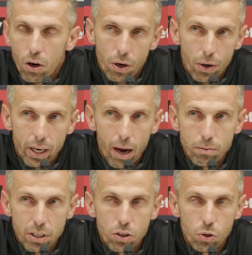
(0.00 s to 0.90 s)
although the
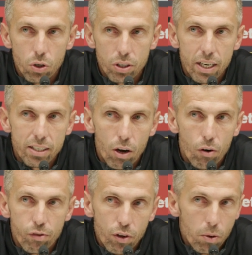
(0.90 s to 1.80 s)
captain sort of sets that
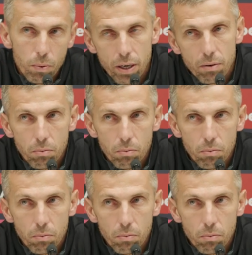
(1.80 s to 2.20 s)
off for you, we're,